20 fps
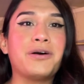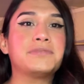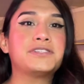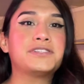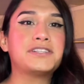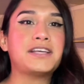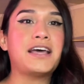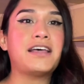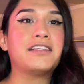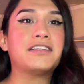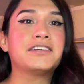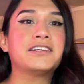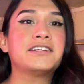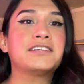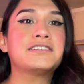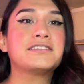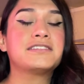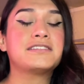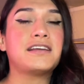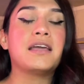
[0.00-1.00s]

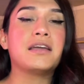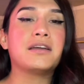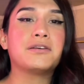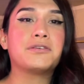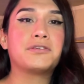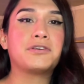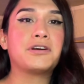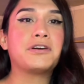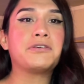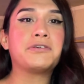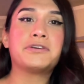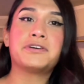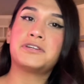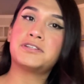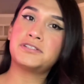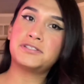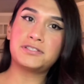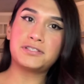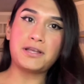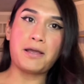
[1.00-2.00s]
sellers and
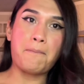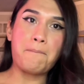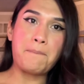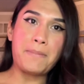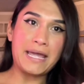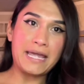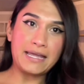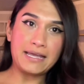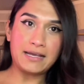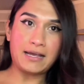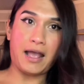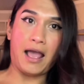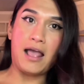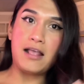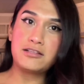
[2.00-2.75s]
growers make